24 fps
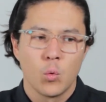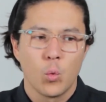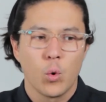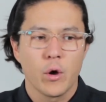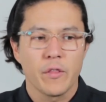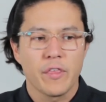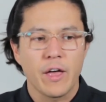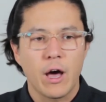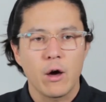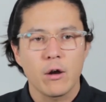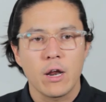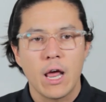
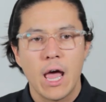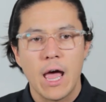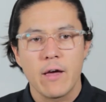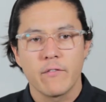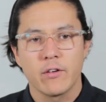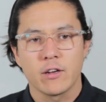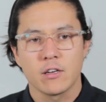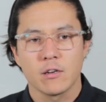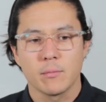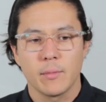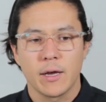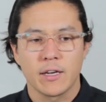without
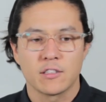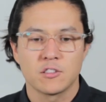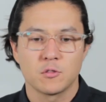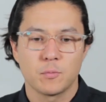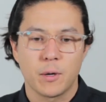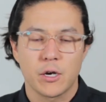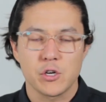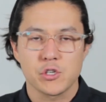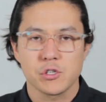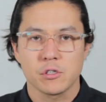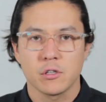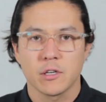having to make
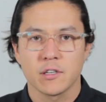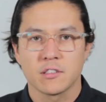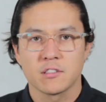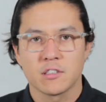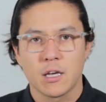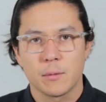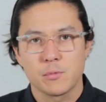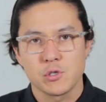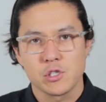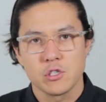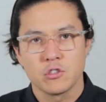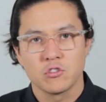special
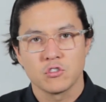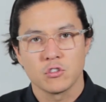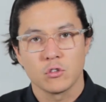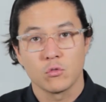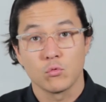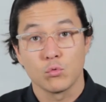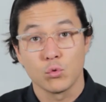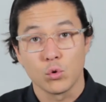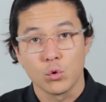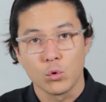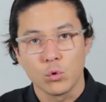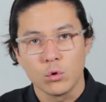exceptions
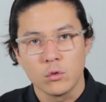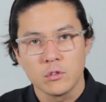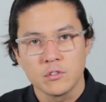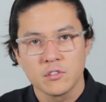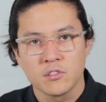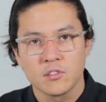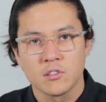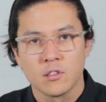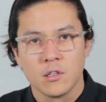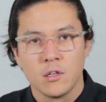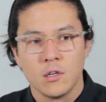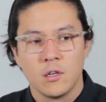and
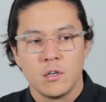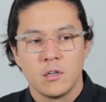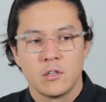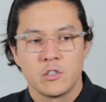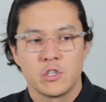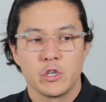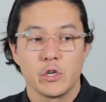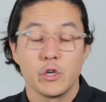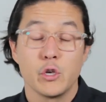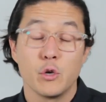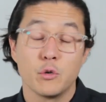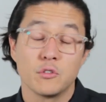rules
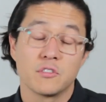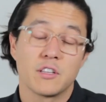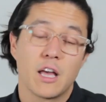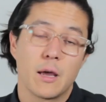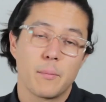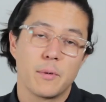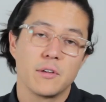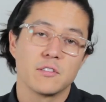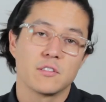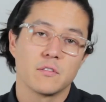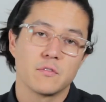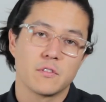to use
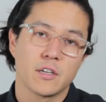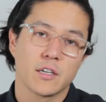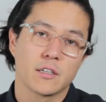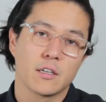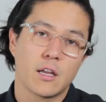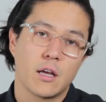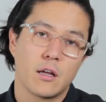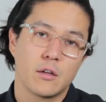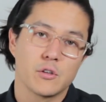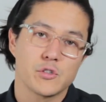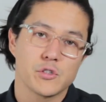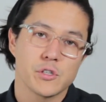that piece of
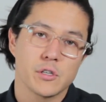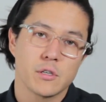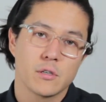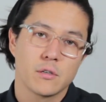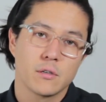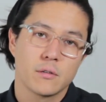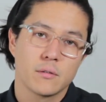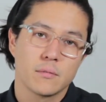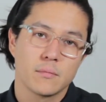technology.